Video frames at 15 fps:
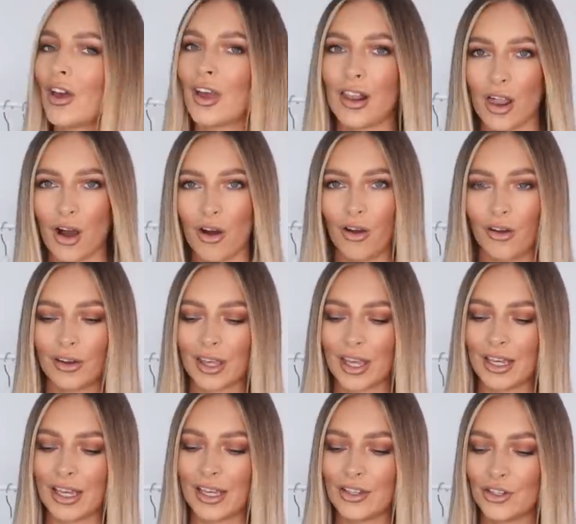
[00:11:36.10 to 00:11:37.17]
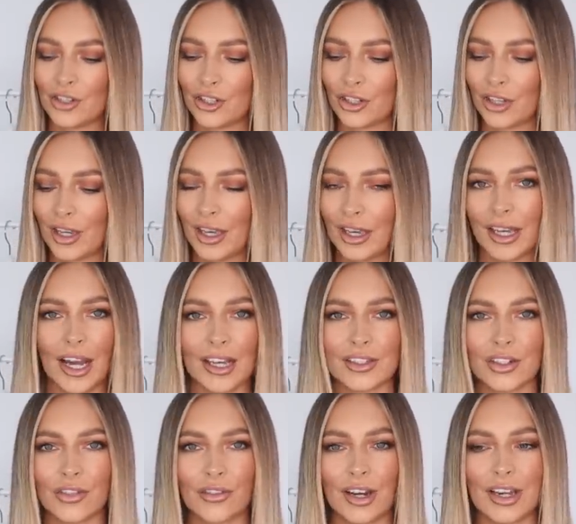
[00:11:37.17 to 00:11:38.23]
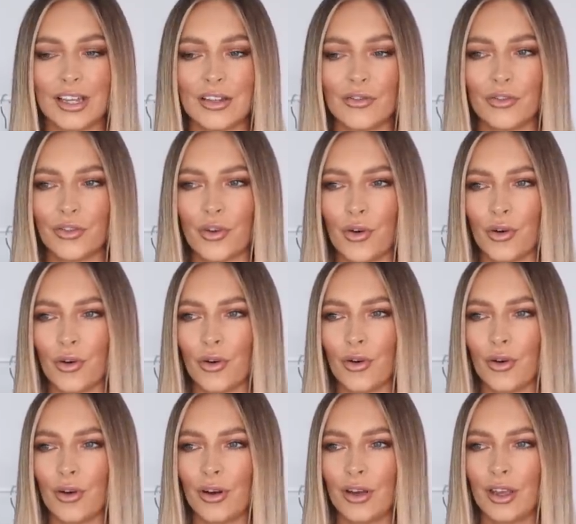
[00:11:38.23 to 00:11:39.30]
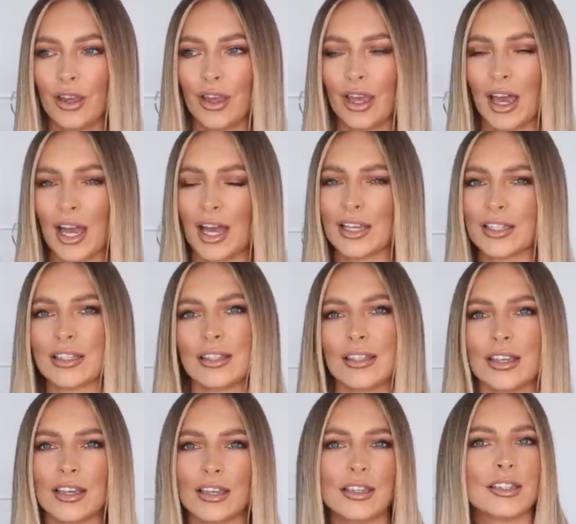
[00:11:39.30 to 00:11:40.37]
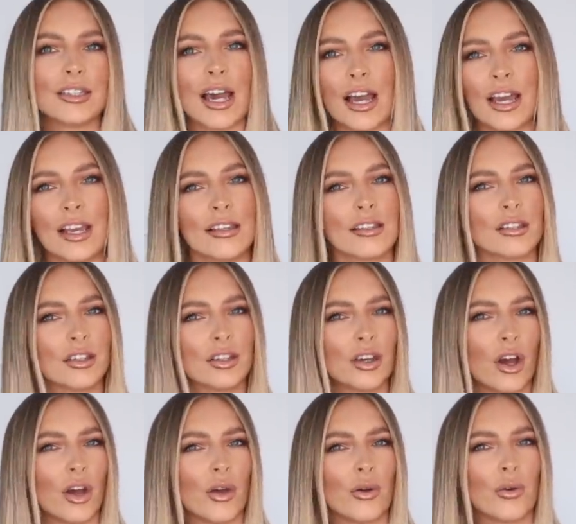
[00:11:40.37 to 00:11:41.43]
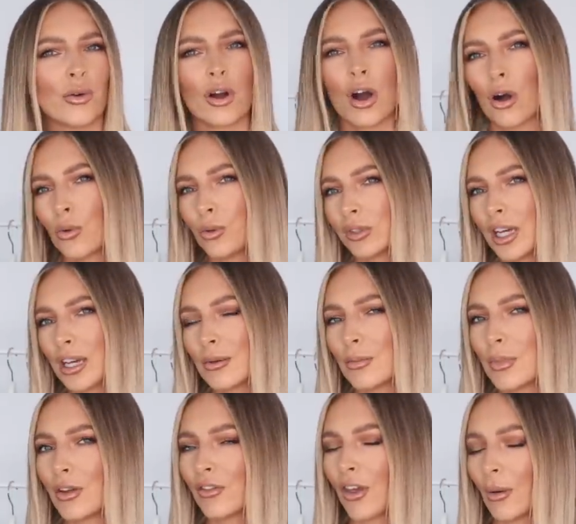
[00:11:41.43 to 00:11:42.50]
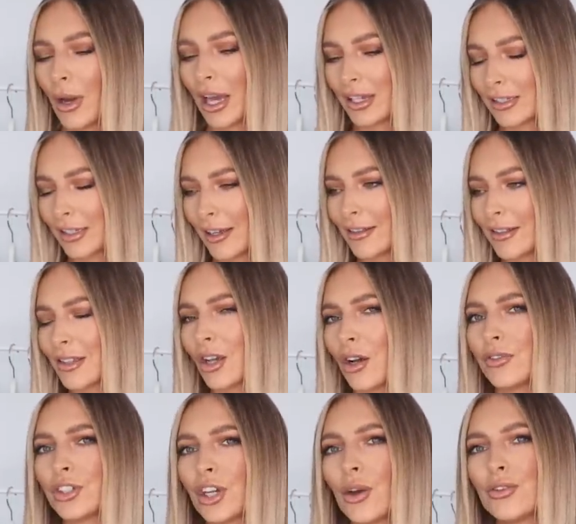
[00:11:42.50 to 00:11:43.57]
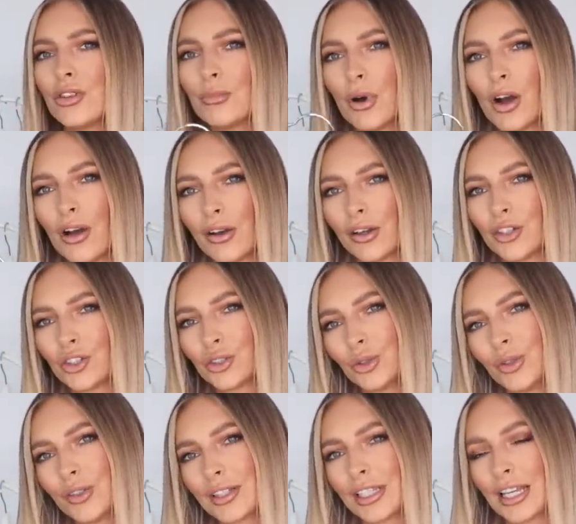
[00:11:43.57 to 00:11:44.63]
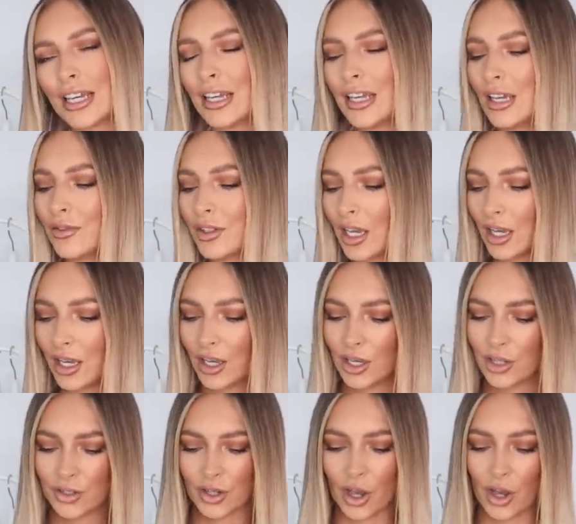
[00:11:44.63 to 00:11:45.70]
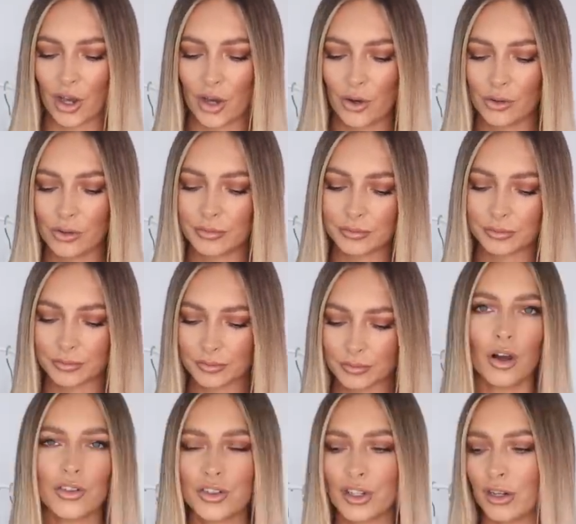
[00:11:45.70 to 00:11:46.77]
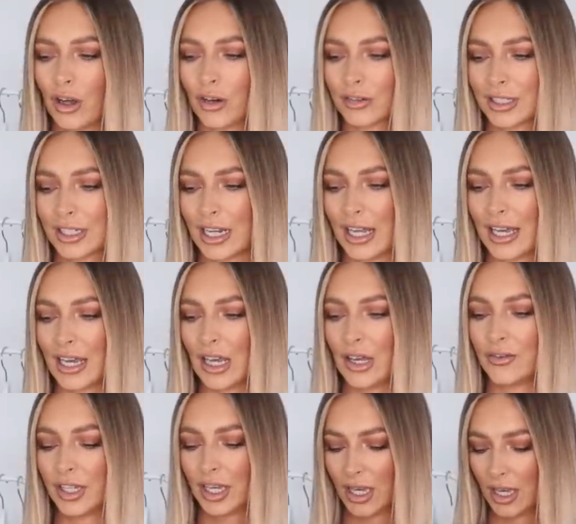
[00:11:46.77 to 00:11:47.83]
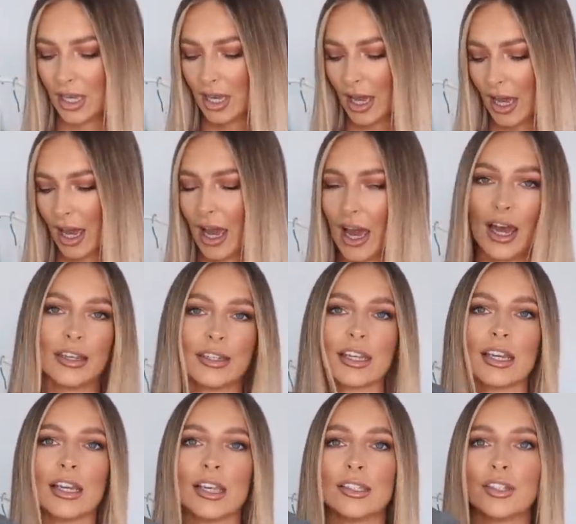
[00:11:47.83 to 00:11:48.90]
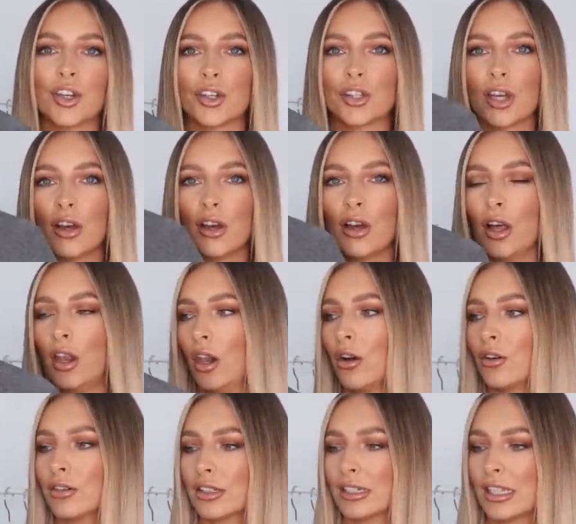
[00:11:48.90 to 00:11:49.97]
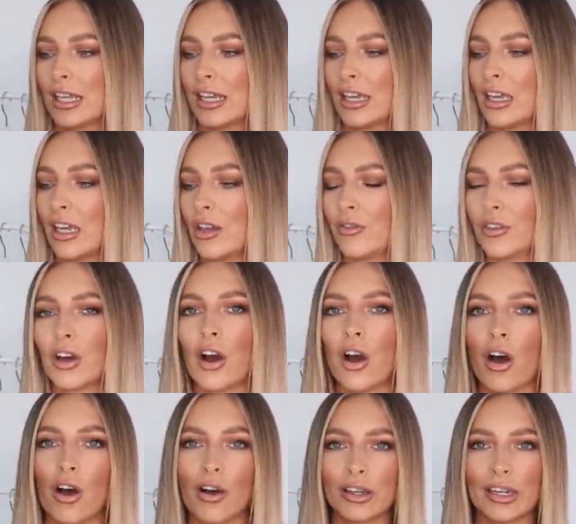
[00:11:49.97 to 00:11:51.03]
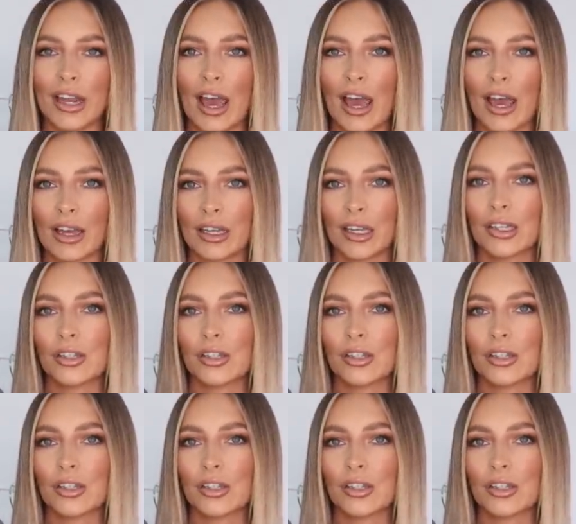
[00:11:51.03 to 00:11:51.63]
it along in each category for as the days go colder, if that makes sense. So I've shown you my short sleeves, so onto long sleeves, and it is just a long sleeved high neck